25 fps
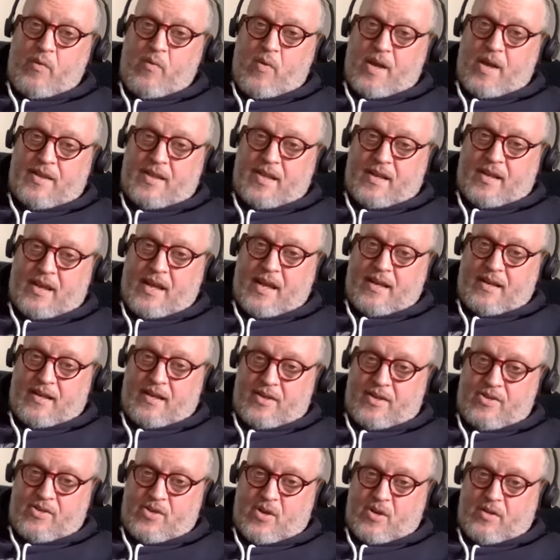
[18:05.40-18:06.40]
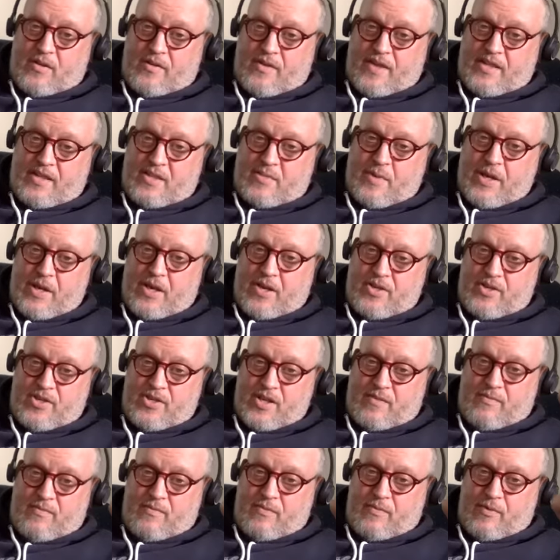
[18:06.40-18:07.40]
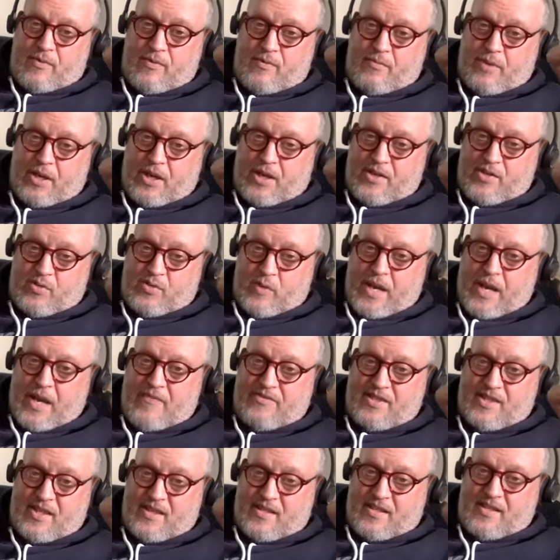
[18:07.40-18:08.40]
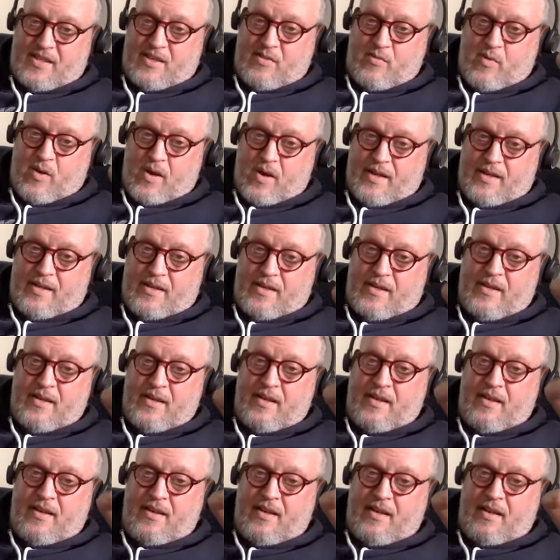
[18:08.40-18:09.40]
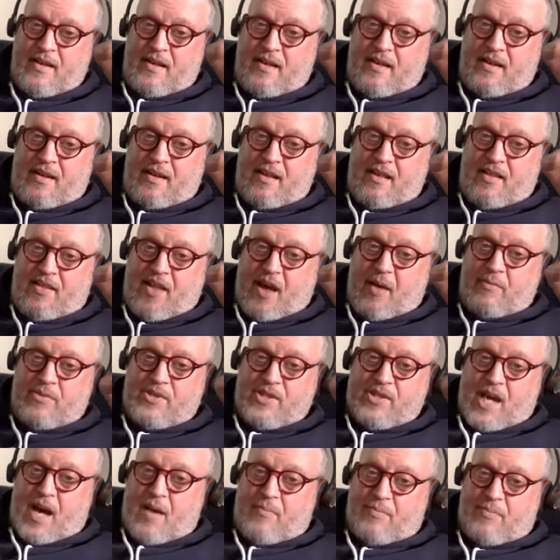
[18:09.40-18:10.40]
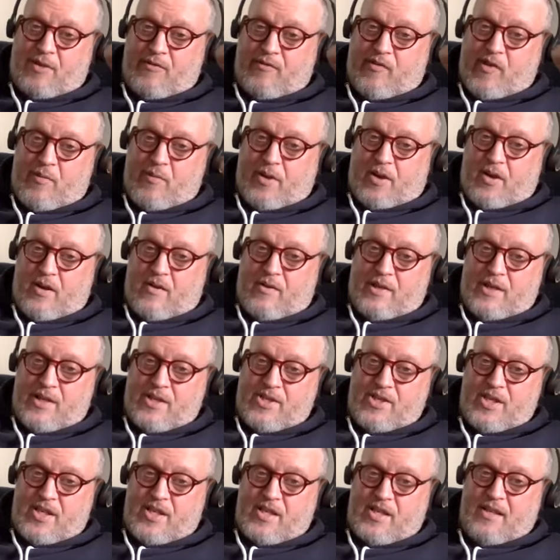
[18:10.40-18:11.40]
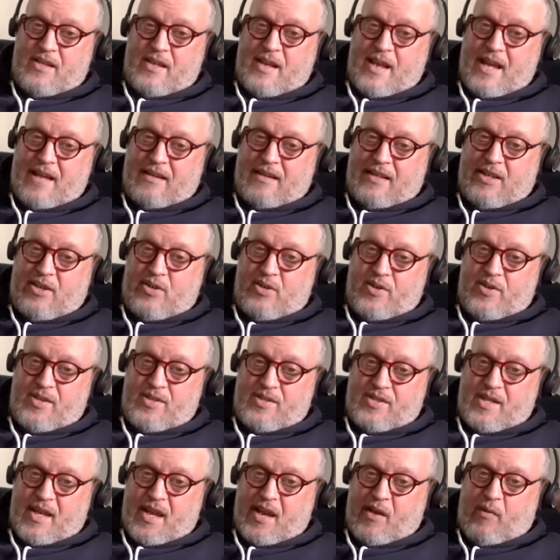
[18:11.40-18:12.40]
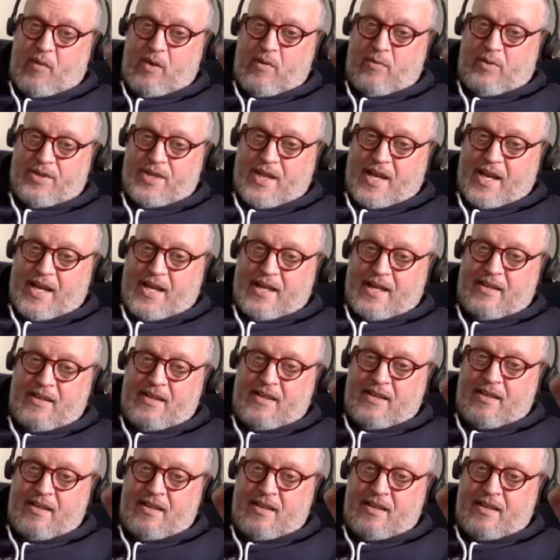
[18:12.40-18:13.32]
we want to get control of that speakership because we have 61 thumbs up to form a coalition, and Likud is saying we will not.